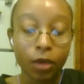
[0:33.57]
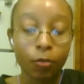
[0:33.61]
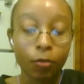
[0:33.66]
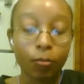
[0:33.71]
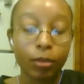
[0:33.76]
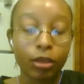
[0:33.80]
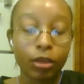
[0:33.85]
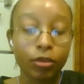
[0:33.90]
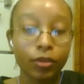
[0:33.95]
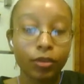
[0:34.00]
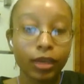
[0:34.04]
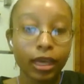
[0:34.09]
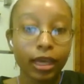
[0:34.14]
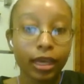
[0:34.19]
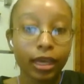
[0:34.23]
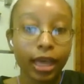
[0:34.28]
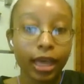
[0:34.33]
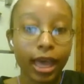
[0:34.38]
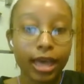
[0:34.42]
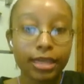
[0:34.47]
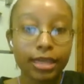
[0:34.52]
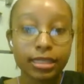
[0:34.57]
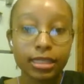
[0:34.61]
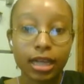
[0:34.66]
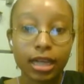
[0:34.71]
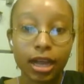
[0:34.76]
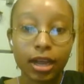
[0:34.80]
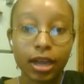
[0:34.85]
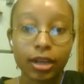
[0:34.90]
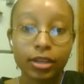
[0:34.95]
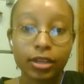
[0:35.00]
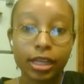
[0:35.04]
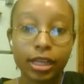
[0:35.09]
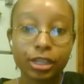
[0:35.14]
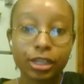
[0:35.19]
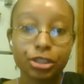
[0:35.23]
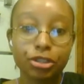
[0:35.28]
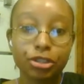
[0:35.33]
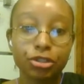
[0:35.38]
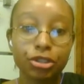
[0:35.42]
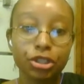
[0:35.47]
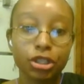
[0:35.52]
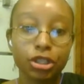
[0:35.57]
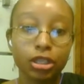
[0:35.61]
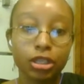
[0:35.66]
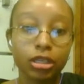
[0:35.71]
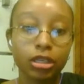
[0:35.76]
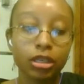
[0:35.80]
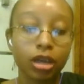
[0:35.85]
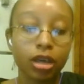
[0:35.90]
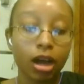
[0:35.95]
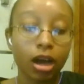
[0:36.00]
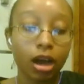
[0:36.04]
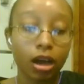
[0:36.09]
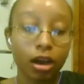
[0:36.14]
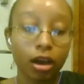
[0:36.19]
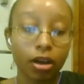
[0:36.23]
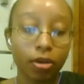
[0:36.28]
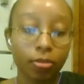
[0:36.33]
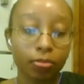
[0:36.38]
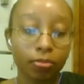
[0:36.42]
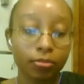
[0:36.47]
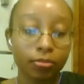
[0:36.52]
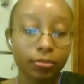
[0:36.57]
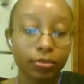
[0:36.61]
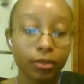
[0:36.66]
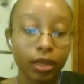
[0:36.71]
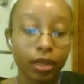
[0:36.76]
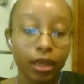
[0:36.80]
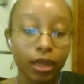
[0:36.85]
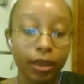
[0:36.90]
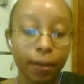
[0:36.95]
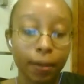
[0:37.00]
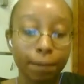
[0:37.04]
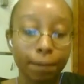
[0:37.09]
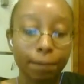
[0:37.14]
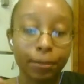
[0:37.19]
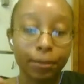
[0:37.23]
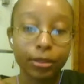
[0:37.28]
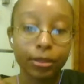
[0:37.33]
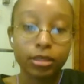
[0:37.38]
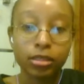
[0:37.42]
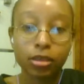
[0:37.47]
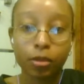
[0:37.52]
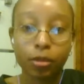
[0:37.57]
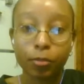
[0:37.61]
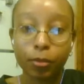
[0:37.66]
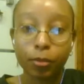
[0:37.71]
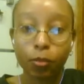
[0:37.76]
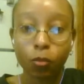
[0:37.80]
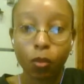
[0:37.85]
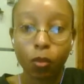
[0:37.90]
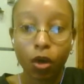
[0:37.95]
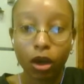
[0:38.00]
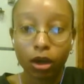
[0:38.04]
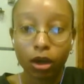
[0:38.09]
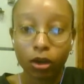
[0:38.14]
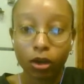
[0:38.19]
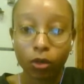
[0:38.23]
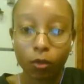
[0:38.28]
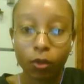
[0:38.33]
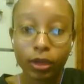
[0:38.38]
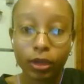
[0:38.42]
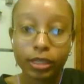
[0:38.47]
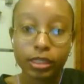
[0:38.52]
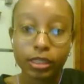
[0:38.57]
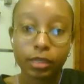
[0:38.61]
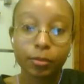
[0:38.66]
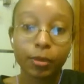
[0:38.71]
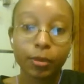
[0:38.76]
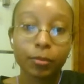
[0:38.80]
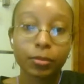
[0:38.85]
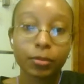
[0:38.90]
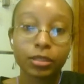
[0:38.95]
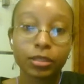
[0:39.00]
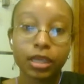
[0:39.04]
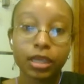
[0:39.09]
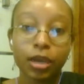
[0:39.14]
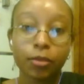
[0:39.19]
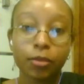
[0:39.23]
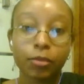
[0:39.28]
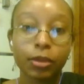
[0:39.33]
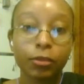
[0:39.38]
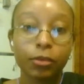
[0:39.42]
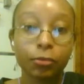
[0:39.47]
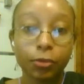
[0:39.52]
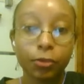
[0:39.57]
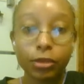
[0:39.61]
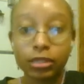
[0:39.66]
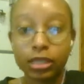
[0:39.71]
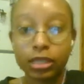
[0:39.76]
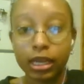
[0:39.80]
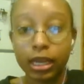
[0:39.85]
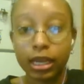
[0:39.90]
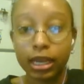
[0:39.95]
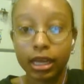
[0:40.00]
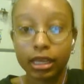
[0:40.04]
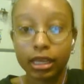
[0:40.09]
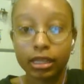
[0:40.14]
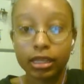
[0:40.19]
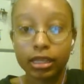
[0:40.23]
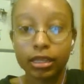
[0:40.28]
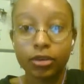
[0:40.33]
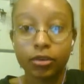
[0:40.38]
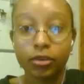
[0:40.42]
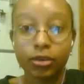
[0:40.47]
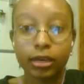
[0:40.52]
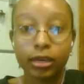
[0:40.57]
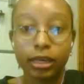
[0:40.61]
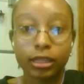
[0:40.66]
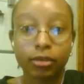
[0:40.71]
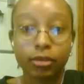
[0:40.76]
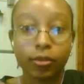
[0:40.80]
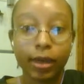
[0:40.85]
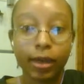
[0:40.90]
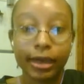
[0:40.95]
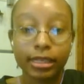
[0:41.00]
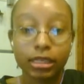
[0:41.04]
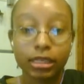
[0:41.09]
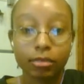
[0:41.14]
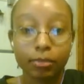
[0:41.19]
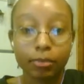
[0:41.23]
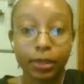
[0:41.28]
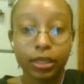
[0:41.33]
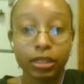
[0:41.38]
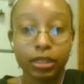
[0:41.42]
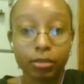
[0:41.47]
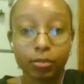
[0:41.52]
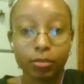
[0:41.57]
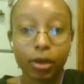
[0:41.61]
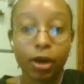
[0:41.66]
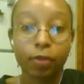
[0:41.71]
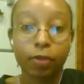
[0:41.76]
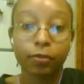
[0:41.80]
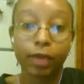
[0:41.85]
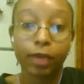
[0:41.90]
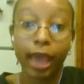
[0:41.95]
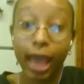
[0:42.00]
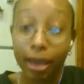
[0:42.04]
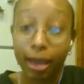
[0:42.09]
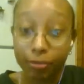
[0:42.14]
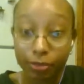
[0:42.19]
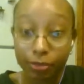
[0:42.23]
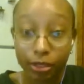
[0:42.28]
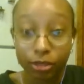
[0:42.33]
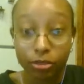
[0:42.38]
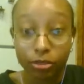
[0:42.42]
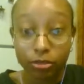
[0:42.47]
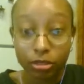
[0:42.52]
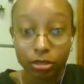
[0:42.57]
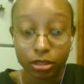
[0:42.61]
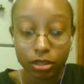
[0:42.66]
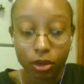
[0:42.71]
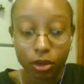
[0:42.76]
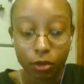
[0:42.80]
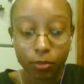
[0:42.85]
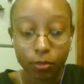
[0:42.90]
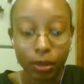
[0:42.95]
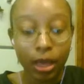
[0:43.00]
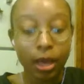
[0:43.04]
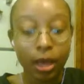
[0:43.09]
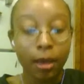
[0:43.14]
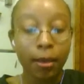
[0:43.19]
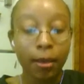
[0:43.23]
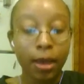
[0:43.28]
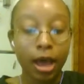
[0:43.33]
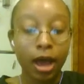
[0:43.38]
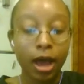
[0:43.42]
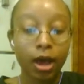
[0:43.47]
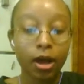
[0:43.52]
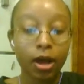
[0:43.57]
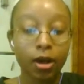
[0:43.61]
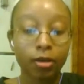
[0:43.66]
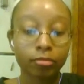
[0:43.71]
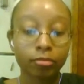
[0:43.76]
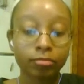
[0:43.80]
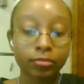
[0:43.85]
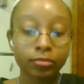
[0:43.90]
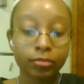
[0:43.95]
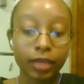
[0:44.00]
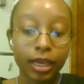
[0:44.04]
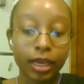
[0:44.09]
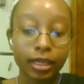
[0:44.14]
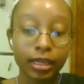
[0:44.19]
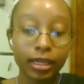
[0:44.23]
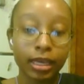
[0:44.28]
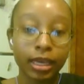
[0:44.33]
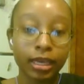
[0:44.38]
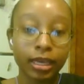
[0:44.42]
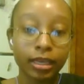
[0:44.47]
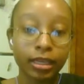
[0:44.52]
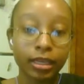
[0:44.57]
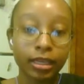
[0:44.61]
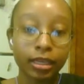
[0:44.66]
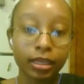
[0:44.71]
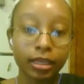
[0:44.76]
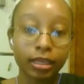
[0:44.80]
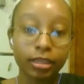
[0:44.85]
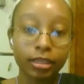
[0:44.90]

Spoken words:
when you get cast iron that you shouldn't put soap and water on it. Some people say when you first get it, in order to get the waxy buildup off, you have to use soap. And then